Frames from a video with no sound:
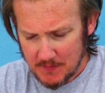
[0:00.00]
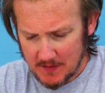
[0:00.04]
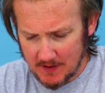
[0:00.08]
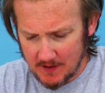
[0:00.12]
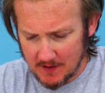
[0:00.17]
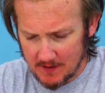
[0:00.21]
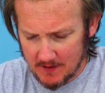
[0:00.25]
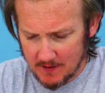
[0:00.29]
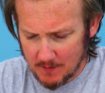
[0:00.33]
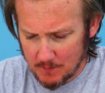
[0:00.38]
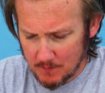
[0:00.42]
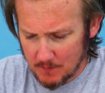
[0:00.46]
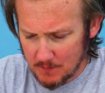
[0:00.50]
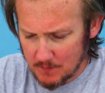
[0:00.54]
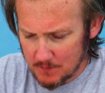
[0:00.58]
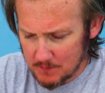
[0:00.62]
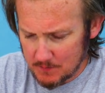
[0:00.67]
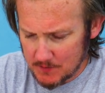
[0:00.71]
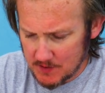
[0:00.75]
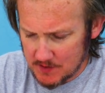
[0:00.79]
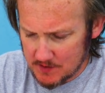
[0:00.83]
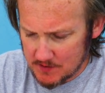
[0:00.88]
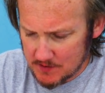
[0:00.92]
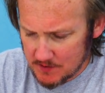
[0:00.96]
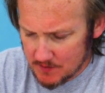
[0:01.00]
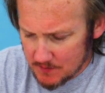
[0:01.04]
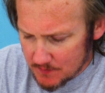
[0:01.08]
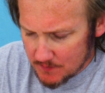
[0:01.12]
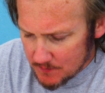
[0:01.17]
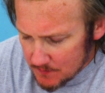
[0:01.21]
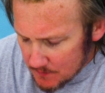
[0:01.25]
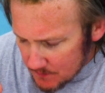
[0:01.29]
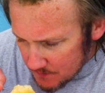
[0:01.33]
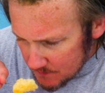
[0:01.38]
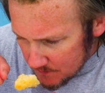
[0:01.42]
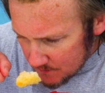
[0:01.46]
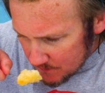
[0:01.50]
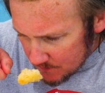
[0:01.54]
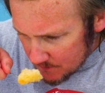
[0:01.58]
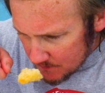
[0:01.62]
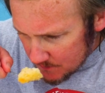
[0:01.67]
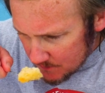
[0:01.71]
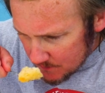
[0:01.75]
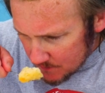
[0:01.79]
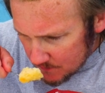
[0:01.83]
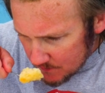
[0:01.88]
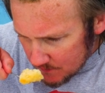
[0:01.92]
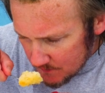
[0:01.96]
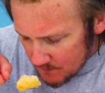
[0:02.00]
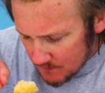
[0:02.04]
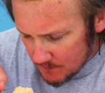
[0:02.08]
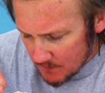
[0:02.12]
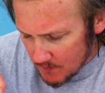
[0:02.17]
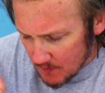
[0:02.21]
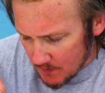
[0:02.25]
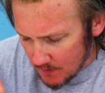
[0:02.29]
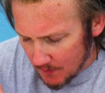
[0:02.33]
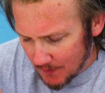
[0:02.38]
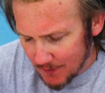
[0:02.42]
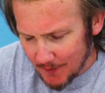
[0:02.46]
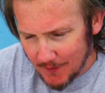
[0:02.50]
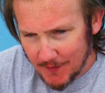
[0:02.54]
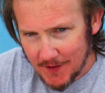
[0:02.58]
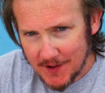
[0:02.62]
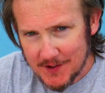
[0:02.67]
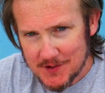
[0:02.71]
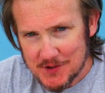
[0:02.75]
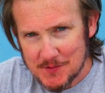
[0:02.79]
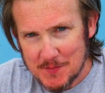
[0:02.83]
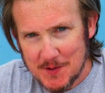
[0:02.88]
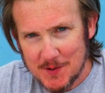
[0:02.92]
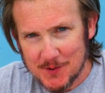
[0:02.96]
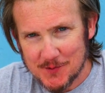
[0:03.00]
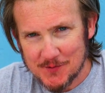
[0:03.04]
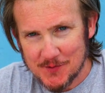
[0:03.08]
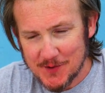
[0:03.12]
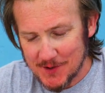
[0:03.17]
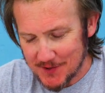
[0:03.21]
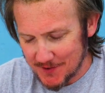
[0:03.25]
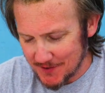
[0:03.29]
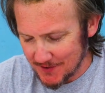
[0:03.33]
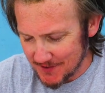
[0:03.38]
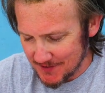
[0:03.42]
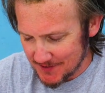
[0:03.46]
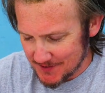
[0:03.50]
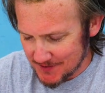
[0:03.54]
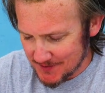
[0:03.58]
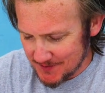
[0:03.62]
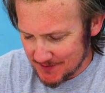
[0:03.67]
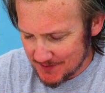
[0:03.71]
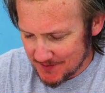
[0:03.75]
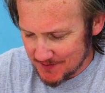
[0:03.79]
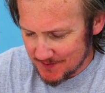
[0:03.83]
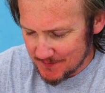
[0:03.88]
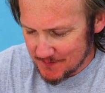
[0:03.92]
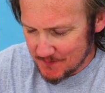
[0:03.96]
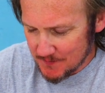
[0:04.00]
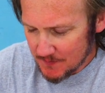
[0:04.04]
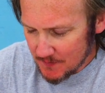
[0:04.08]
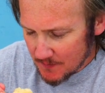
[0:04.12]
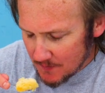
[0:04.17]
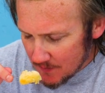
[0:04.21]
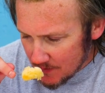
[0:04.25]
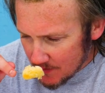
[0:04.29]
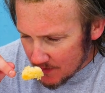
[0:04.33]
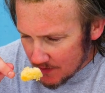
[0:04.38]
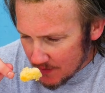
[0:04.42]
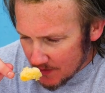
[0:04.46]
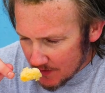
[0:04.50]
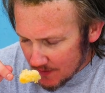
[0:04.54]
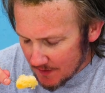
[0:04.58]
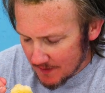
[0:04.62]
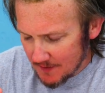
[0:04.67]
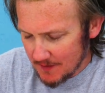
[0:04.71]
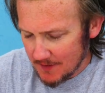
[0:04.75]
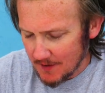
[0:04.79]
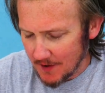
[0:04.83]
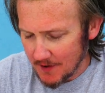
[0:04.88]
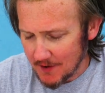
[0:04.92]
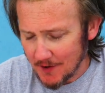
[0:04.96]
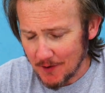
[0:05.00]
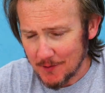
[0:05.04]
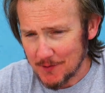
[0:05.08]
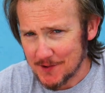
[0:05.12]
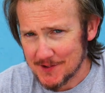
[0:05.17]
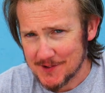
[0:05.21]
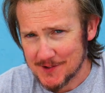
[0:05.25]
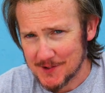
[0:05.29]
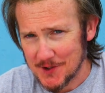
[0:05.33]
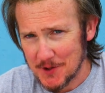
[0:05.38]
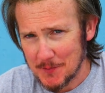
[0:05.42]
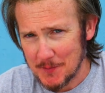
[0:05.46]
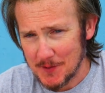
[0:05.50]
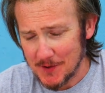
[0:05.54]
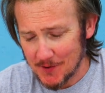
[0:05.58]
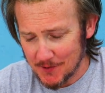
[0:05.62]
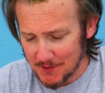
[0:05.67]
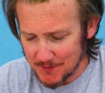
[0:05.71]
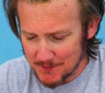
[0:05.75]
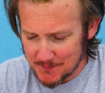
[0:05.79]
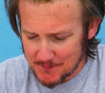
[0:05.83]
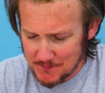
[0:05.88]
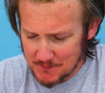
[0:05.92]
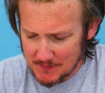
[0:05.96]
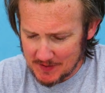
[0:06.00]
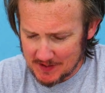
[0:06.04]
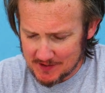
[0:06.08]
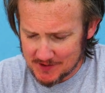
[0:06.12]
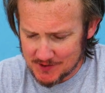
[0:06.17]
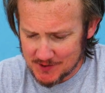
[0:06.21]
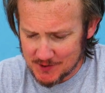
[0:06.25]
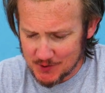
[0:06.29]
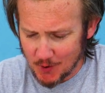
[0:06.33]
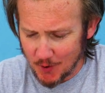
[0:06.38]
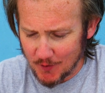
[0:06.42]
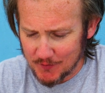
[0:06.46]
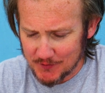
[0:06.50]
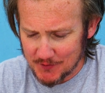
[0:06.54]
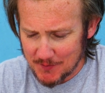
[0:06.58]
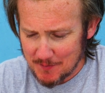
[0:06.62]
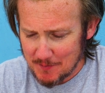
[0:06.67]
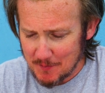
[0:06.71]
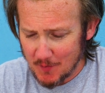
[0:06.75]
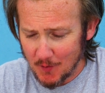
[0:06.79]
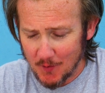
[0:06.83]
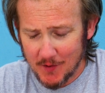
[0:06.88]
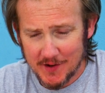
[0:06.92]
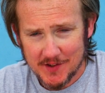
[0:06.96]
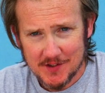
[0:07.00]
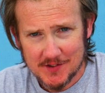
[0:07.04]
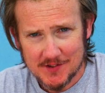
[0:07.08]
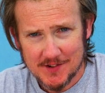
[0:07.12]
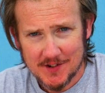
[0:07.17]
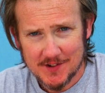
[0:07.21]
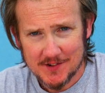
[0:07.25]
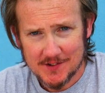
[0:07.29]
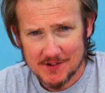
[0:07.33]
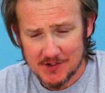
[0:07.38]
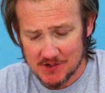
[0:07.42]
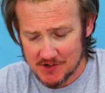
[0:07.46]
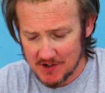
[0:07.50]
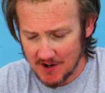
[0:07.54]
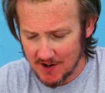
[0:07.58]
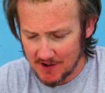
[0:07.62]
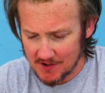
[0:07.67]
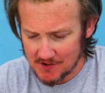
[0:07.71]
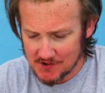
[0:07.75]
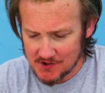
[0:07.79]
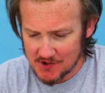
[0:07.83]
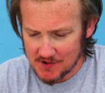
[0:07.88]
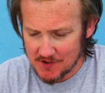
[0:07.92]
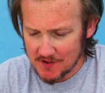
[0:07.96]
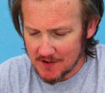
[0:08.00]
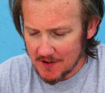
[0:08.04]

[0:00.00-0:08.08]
Um, this, oh, that smells really nice. I know this is going to be good. It's soft and moist to touch.